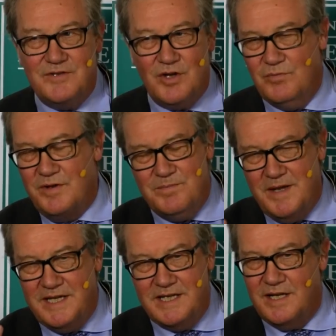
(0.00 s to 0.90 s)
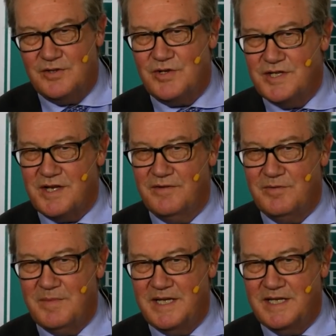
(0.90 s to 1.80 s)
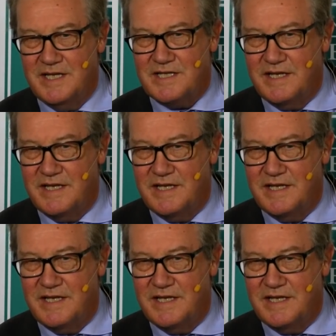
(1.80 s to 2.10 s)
dealt with many countries over many years.